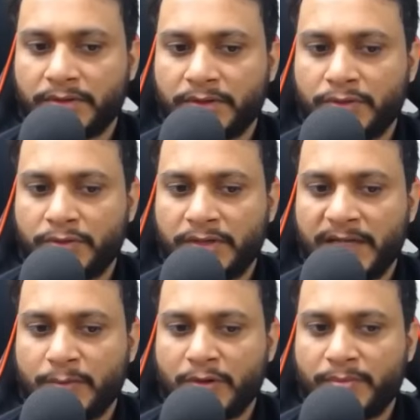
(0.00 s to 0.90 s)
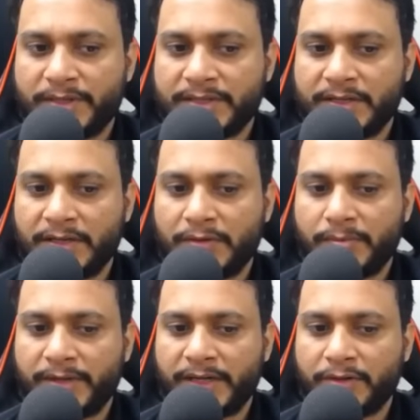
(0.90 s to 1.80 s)
your time complexity
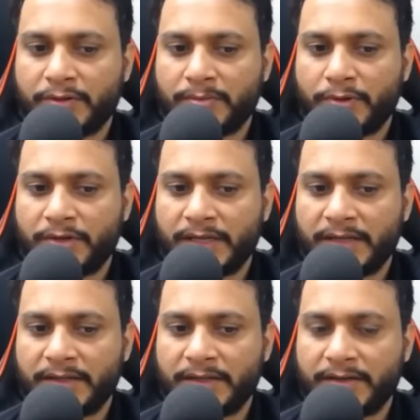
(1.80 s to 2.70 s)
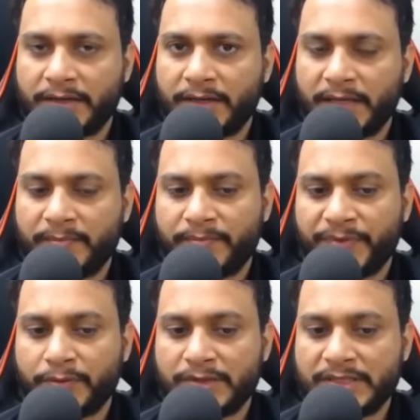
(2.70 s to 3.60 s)
will be 10 to the power 10 in runtime,
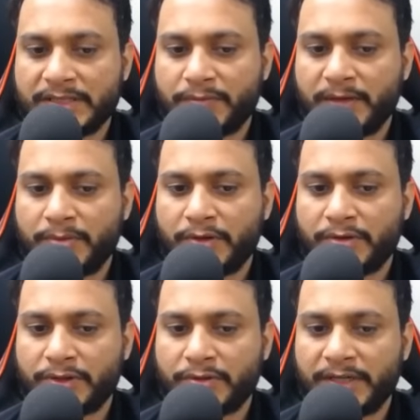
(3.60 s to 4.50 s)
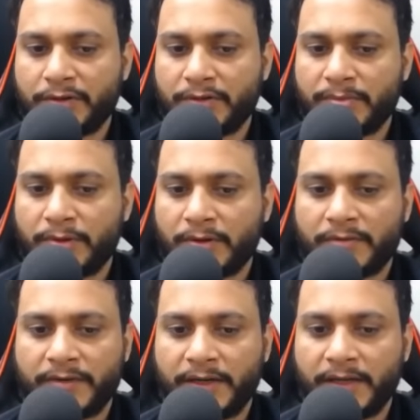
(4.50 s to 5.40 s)
which is way beyond your 10 to the power
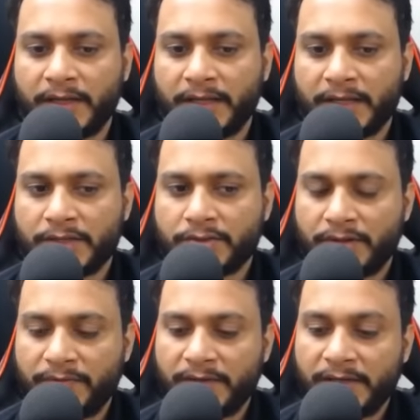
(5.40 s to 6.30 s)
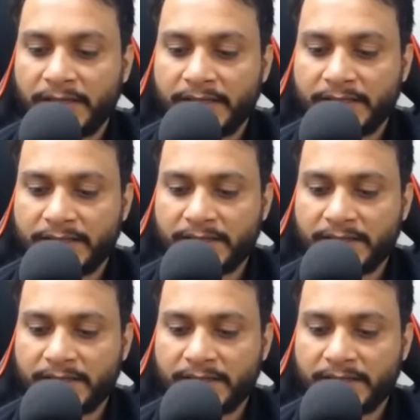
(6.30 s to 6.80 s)
of 8. So definitely this